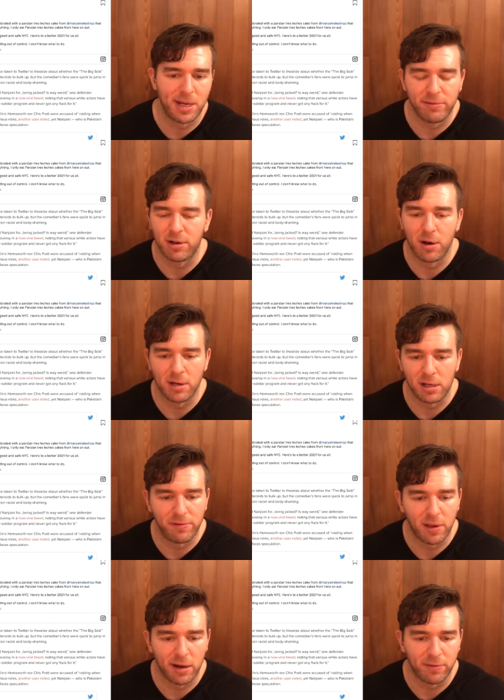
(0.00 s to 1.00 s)
and never gotten any
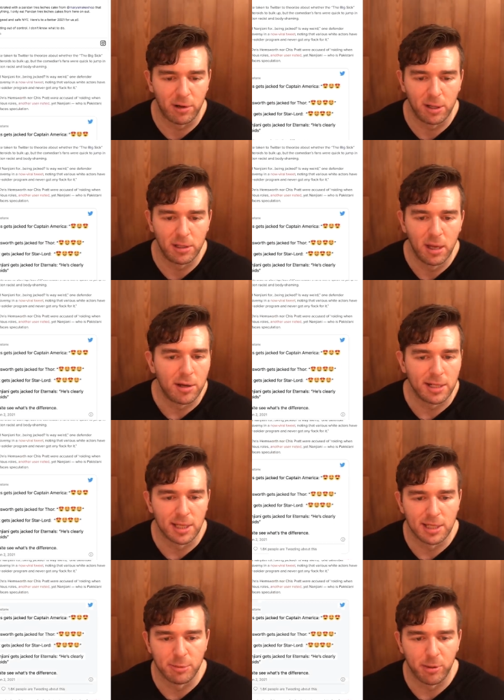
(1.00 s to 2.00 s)
flack for it. Okay,
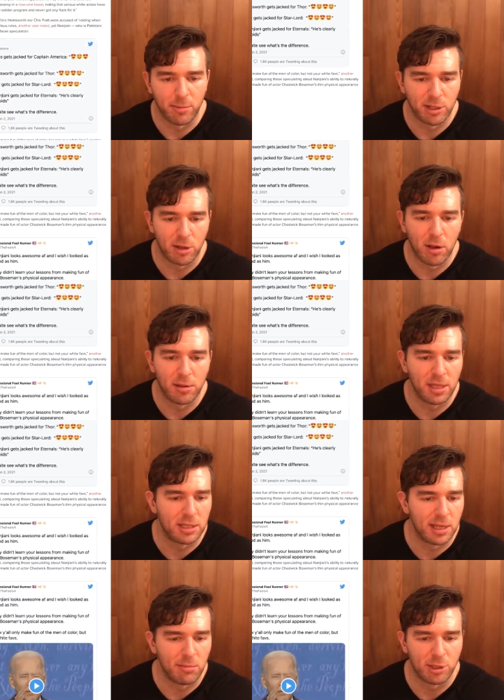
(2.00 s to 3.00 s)
so this is pretty much all the
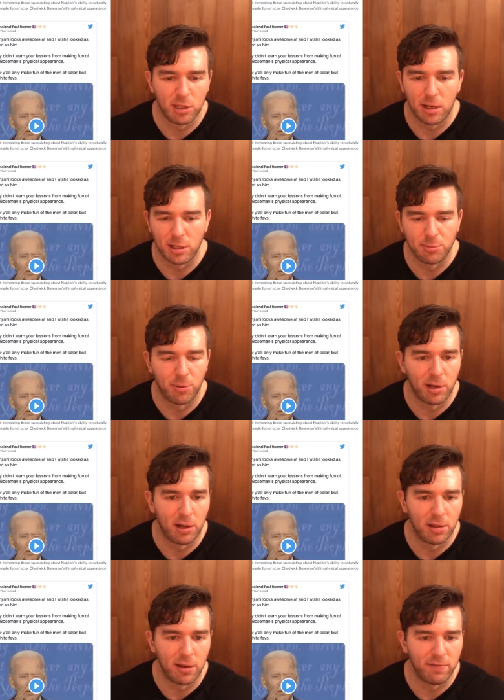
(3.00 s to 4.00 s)
same shit I just pointed
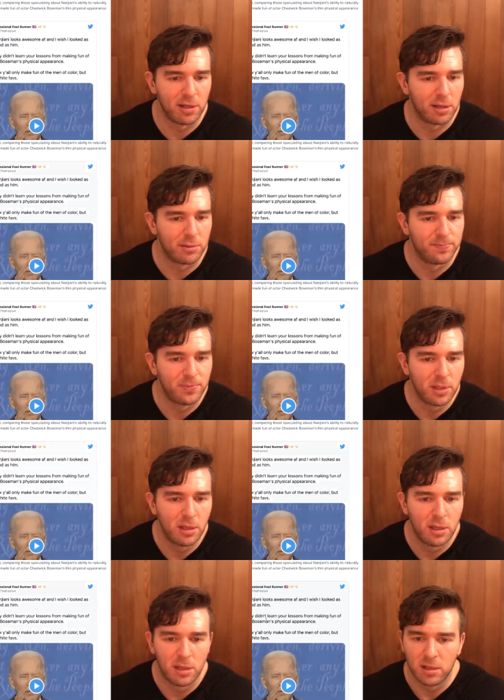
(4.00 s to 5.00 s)
out in that video.
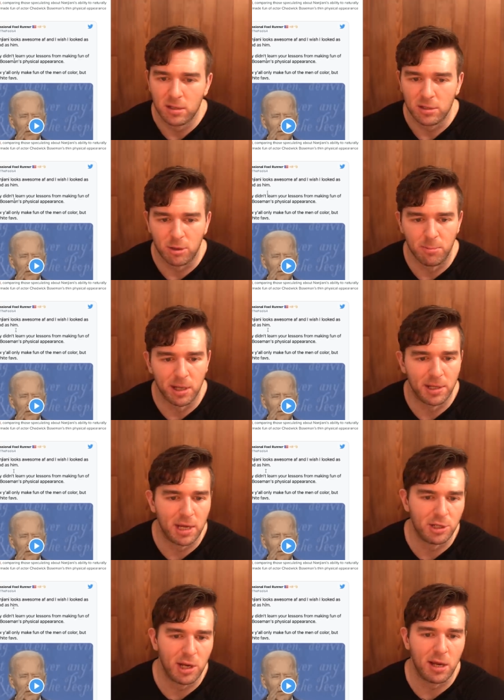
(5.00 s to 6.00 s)
Kumail
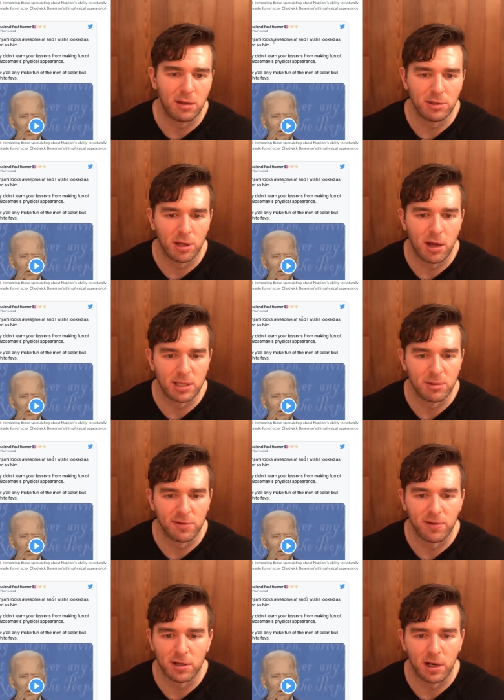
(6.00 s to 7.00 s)
Nanjiani looks awesome as
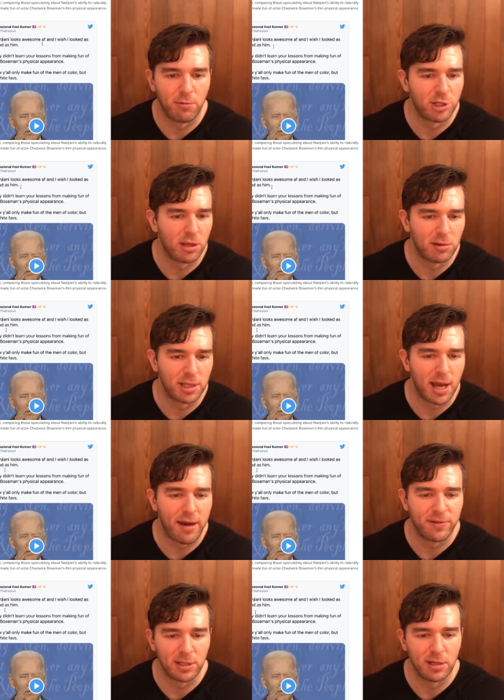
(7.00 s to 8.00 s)
fuck, and I wish I looked
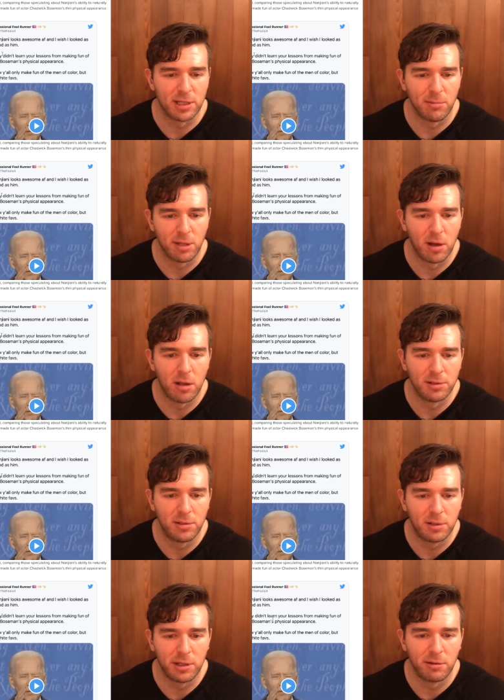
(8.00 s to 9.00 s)
half as good as him. Y'all
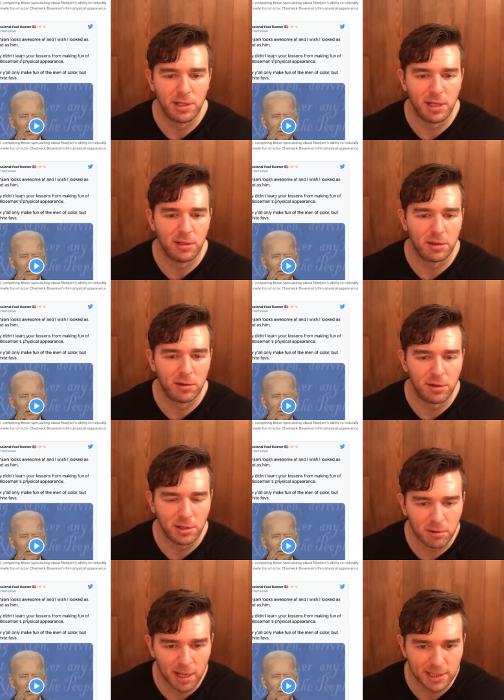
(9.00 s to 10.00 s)
clearly didn't learn
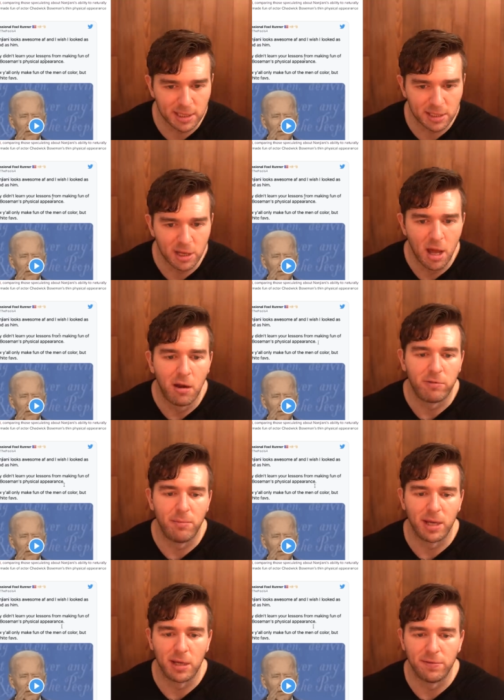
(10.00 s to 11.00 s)
your lessons from
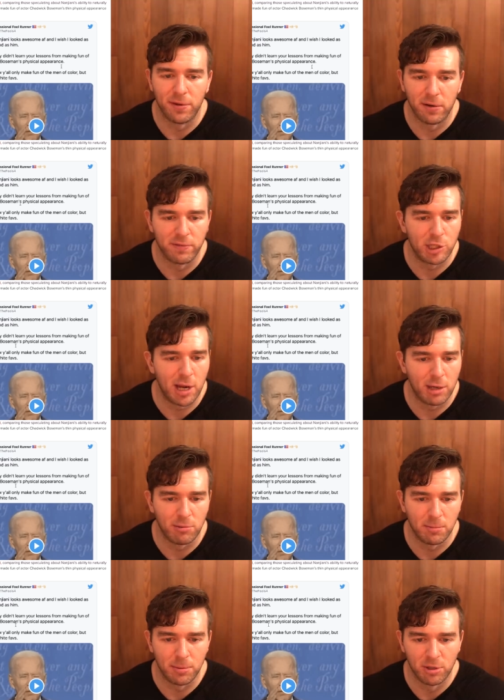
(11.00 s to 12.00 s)
making fun of
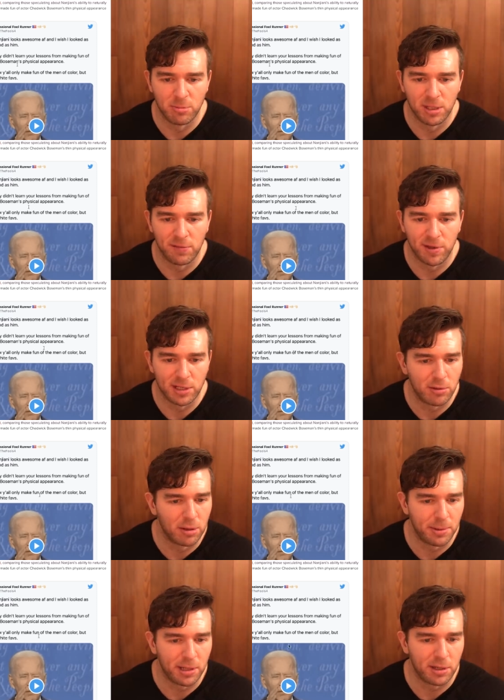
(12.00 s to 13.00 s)
Chadwick Boseman's physical
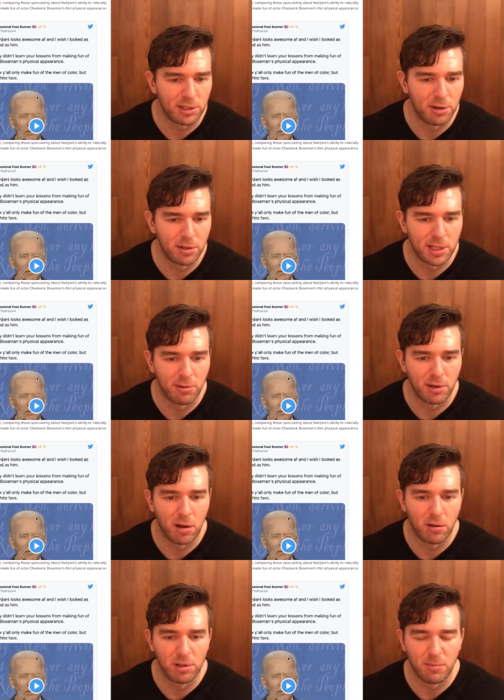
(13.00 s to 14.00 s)
appearance. Notice how
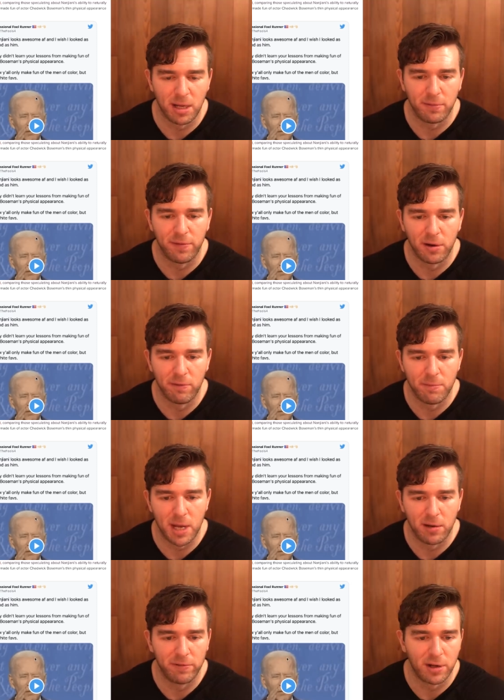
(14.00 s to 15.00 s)
y'all only make fun of
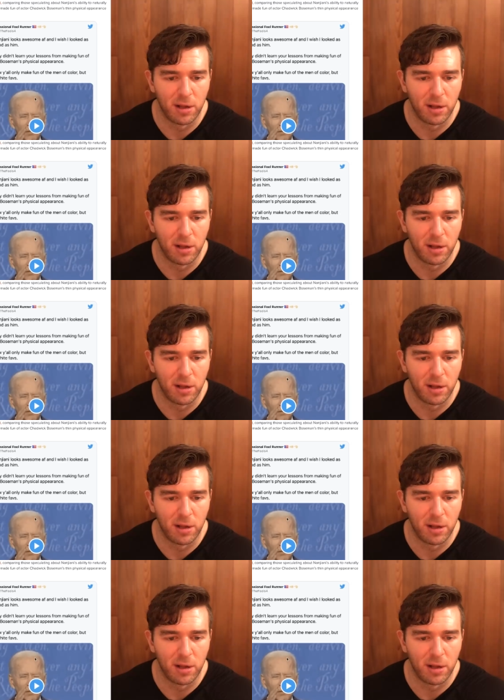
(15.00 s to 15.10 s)
men of